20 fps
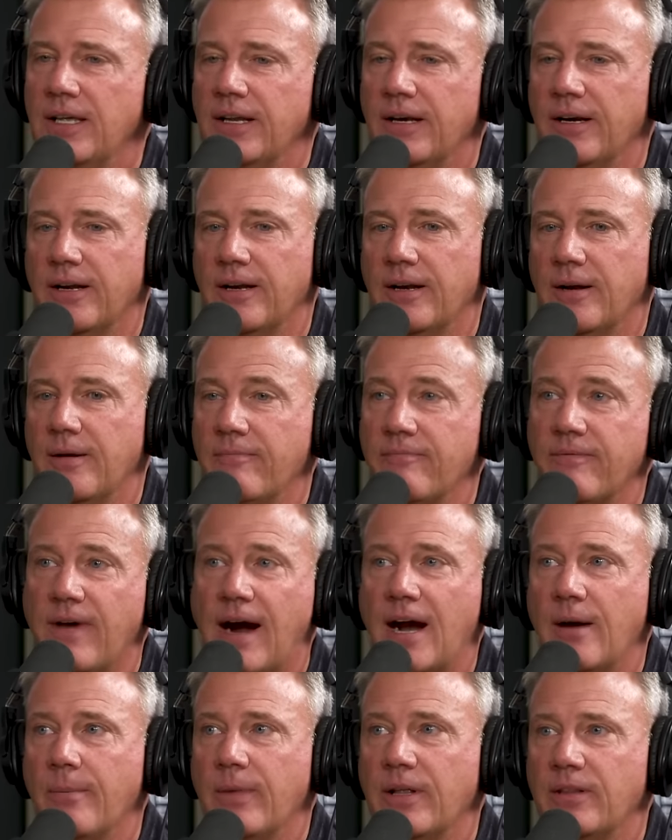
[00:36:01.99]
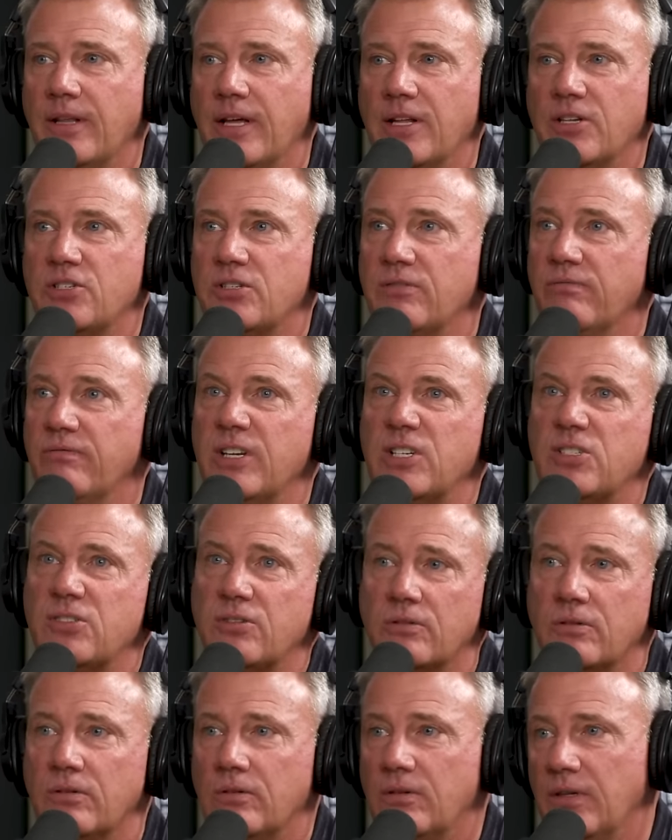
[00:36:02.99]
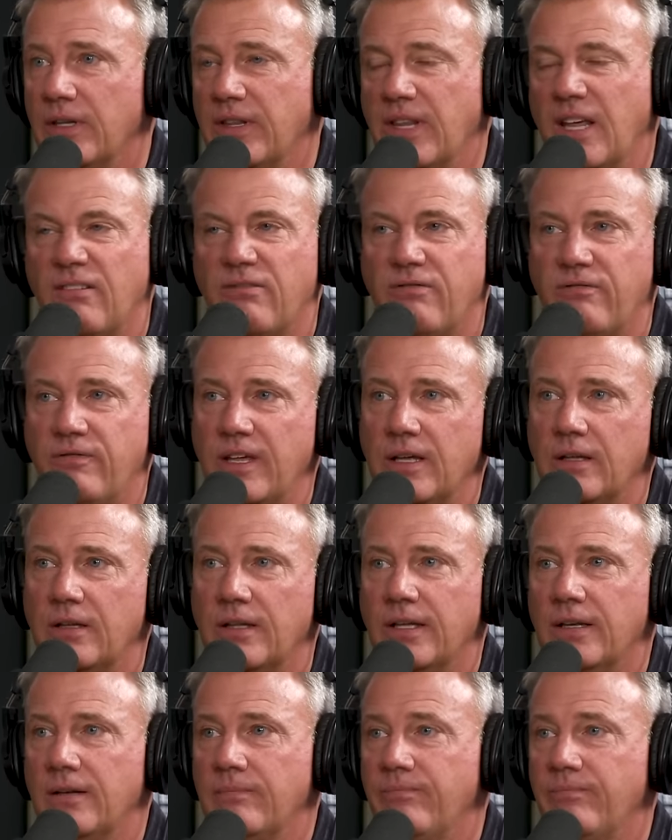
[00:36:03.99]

in an environment that's visceral and they feel